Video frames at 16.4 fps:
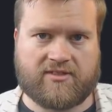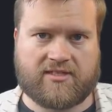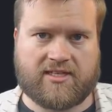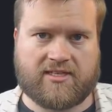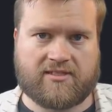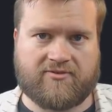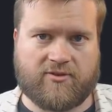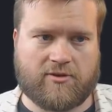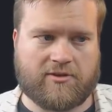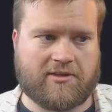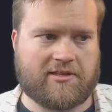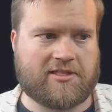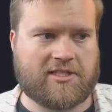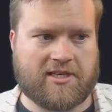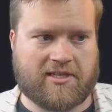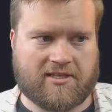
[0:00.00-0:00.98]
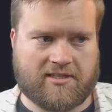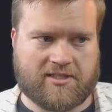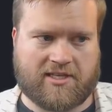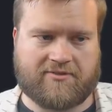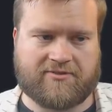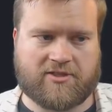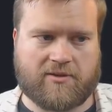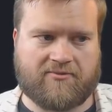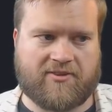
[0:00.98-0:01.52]
S folder, and
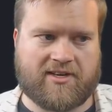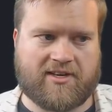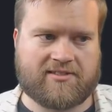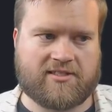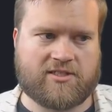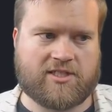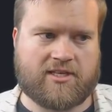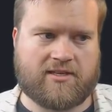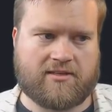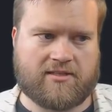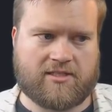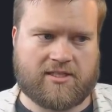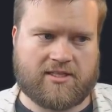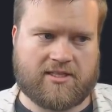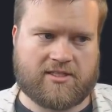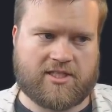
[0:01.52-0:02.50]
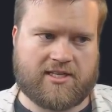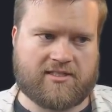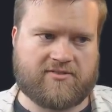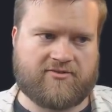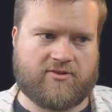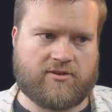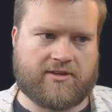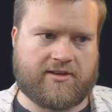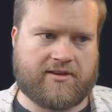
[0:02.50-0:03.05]
JavaScript files in the J S
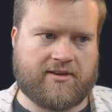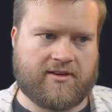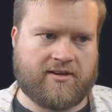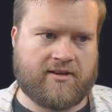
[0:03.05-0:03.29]
folder.